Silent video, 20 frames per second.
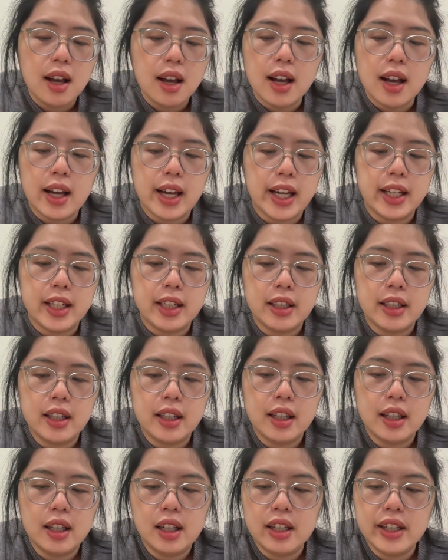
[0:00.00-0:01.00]
And
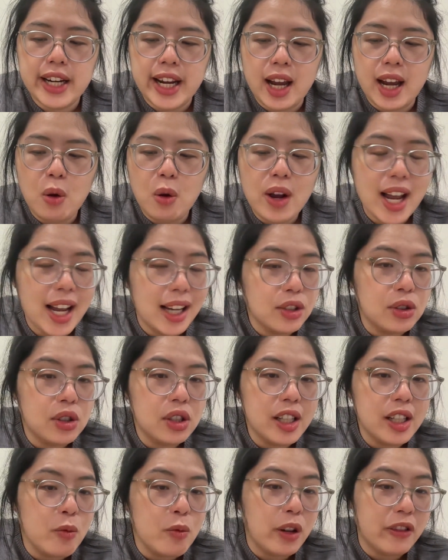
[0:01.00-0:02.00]
now,
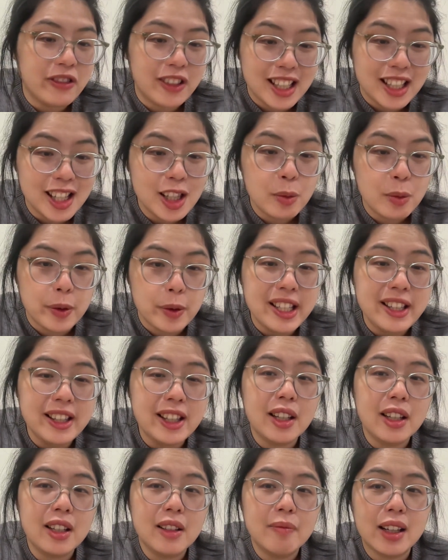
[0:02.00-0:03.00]
actually, with this
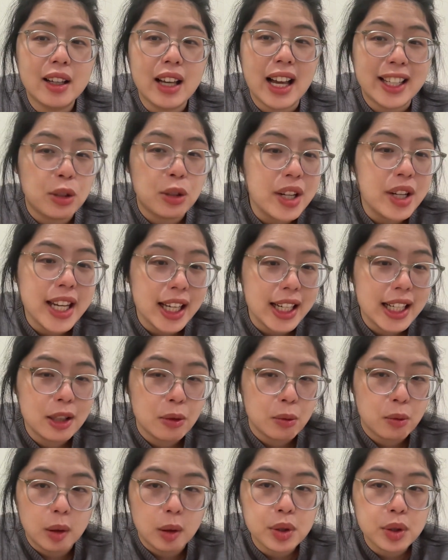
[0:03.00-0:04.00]
split, I don't get
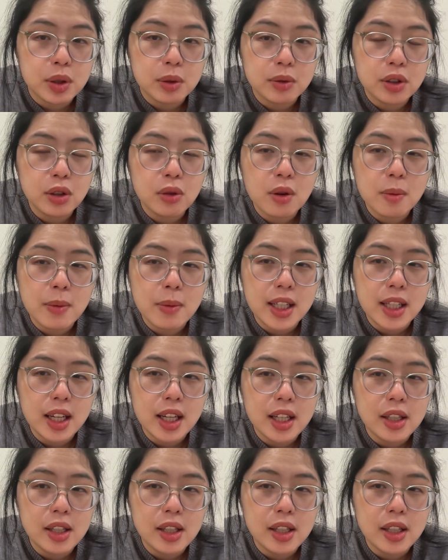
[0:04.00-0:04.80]
interruption during my day.